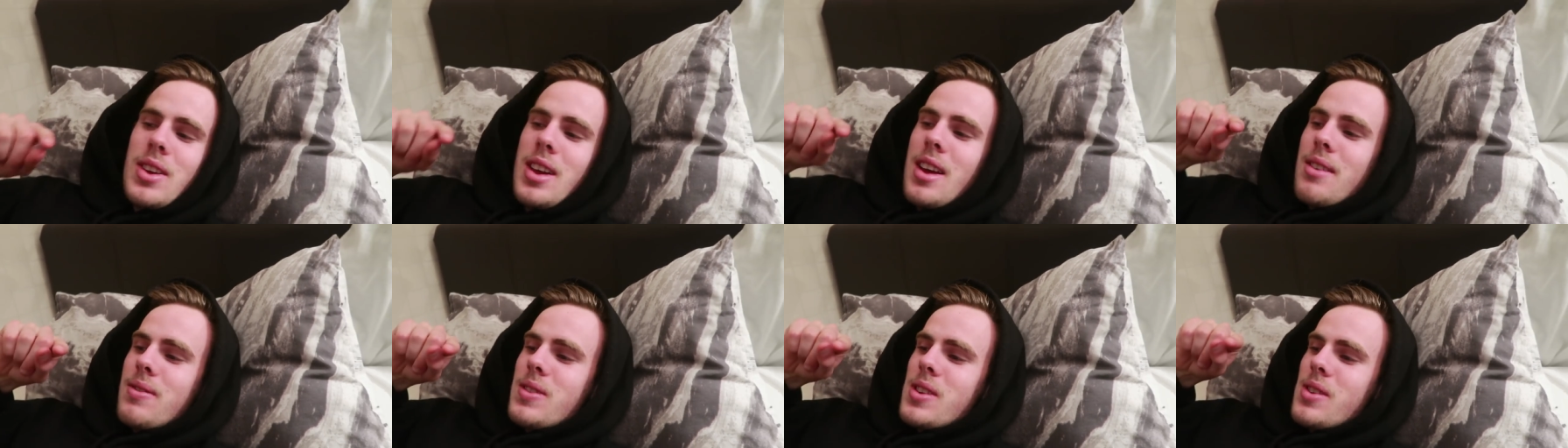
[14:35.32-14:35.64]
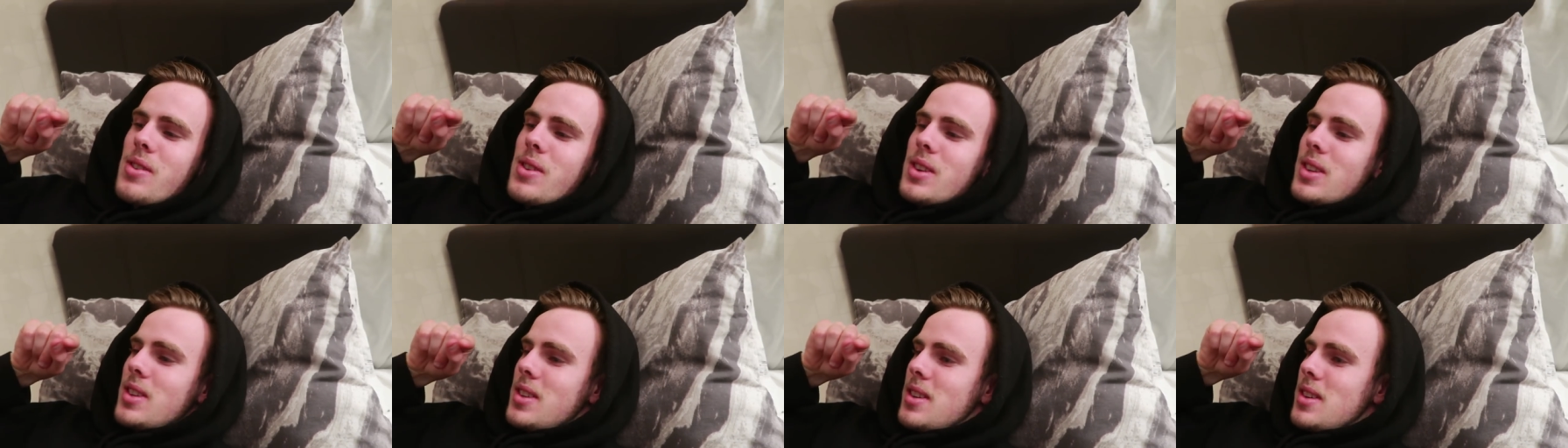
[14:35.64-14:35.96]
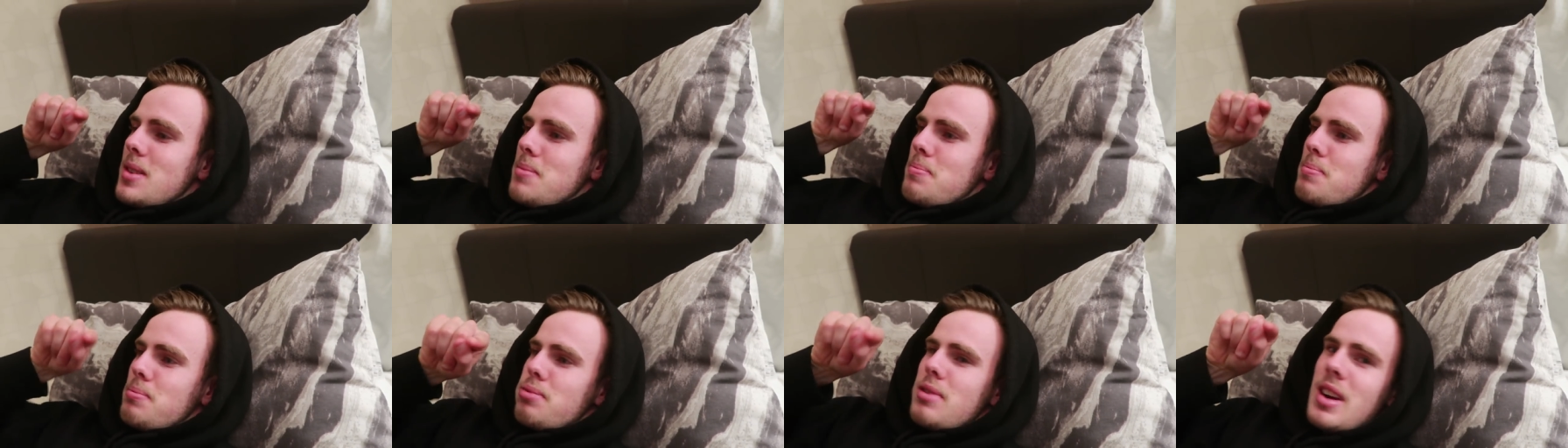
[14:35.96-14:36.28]
All you have to do is
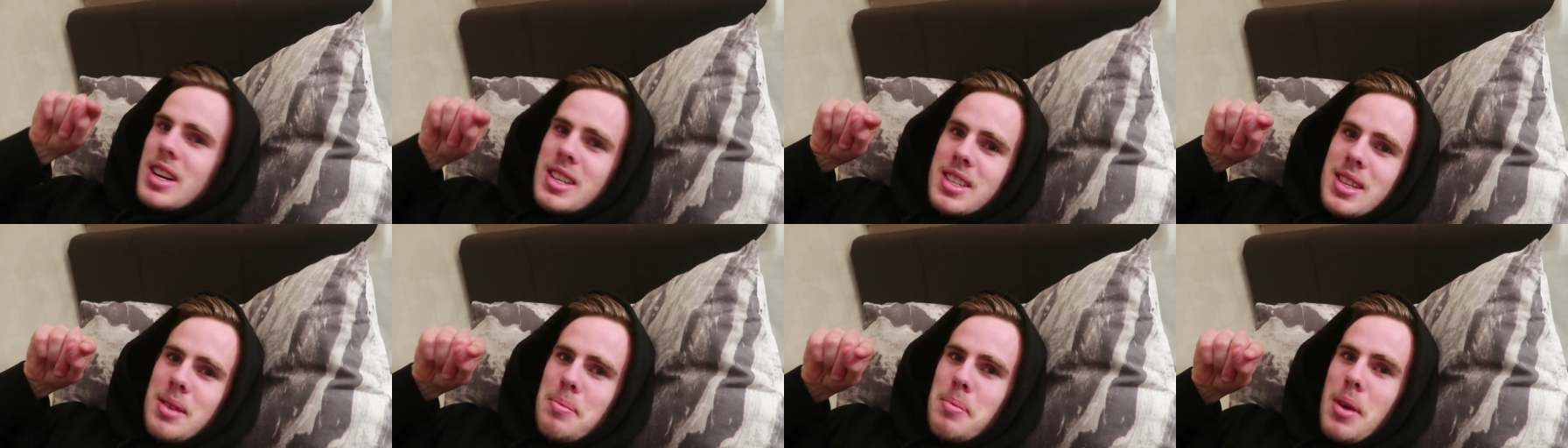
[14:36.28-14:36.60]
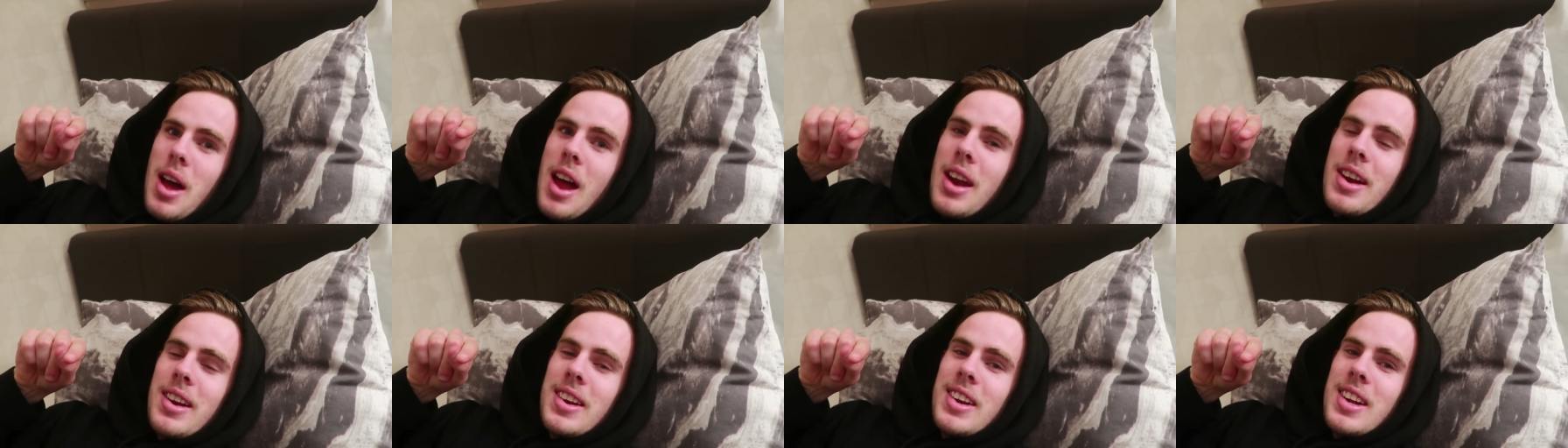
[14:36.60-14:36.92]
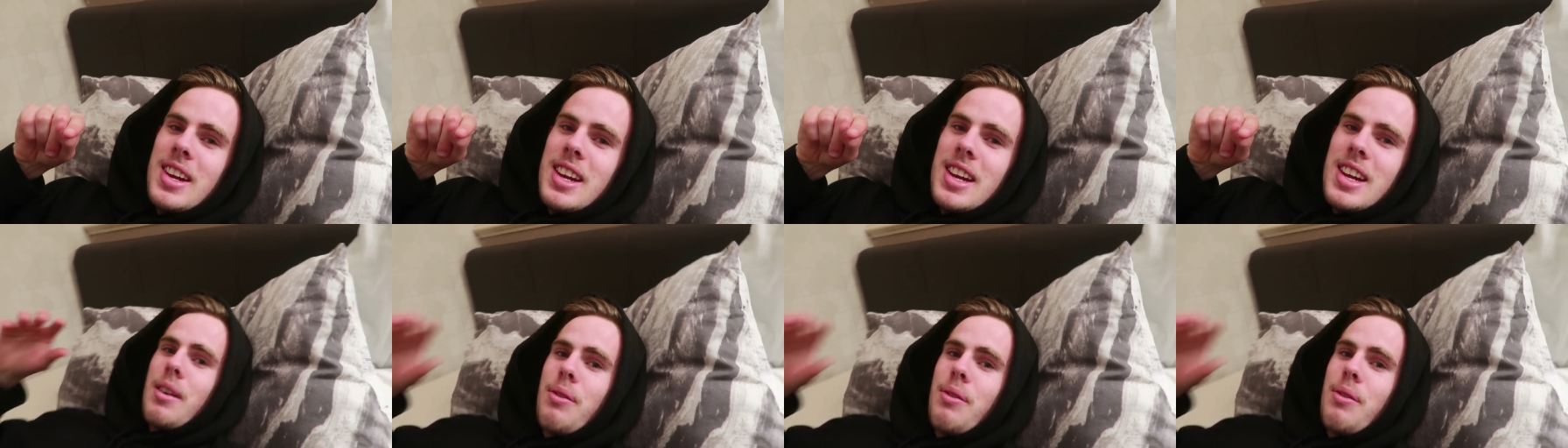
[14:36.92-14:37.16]
just press the button.